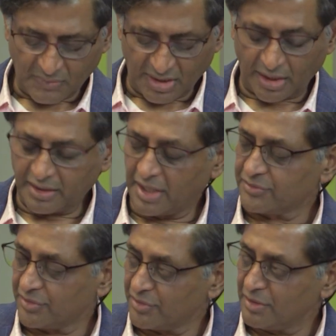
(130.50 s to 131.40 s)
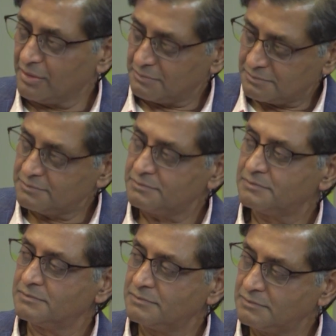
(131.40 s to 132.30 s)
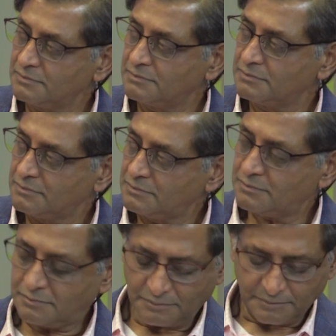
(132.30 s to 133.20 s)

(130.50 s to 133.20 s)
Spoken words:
The whole idea is to understand